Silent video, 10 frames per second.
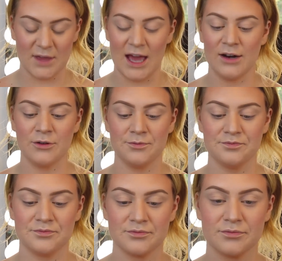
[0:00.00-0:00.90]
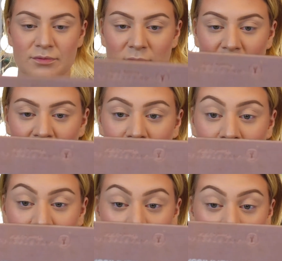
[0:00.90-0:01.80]
I don't
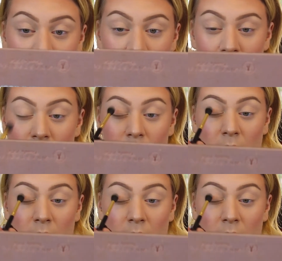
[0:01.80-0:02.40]
do that too